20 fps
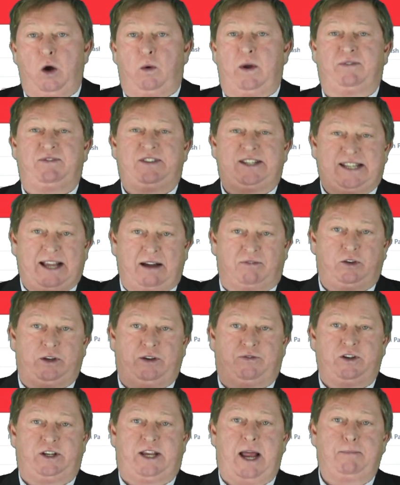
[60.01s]
We have several
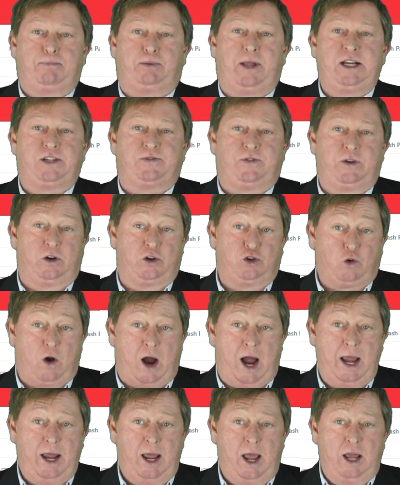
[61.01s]
different templates to
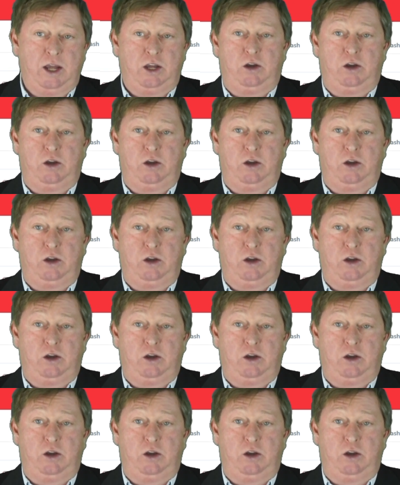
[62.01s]
try.